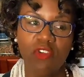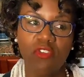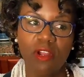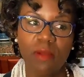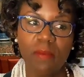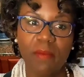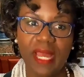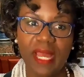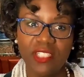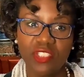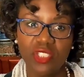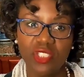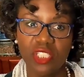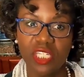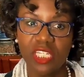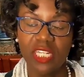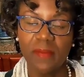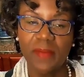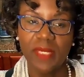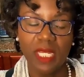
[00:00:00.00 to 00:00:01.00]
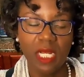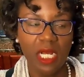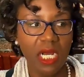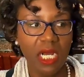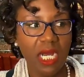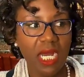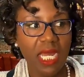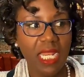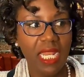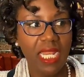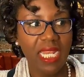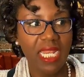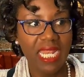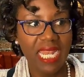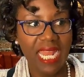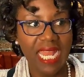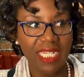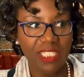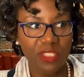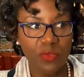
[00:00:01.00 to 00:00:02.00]
Grub Match is going to be
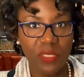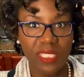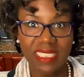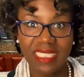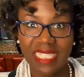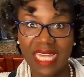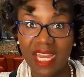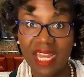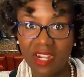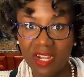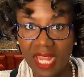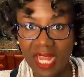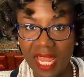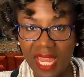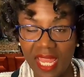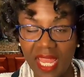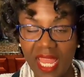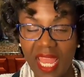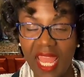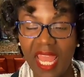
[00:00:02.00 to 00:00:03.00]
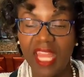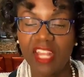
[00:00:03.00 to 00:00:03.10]
on next week, Saturday,